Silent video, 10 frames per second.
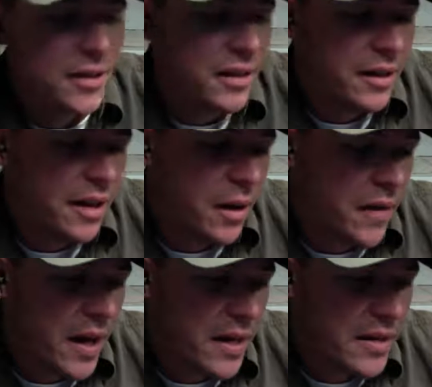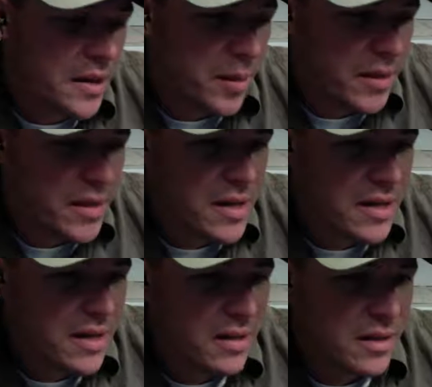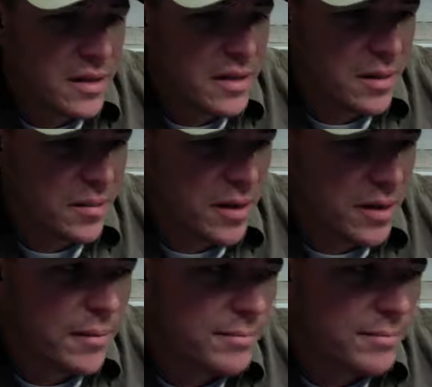Now on that sip, I did just get something